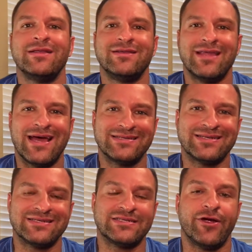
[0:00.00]

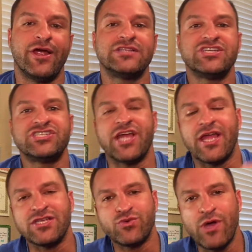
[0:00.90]
necessary to
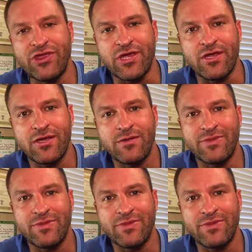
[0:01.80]
change with it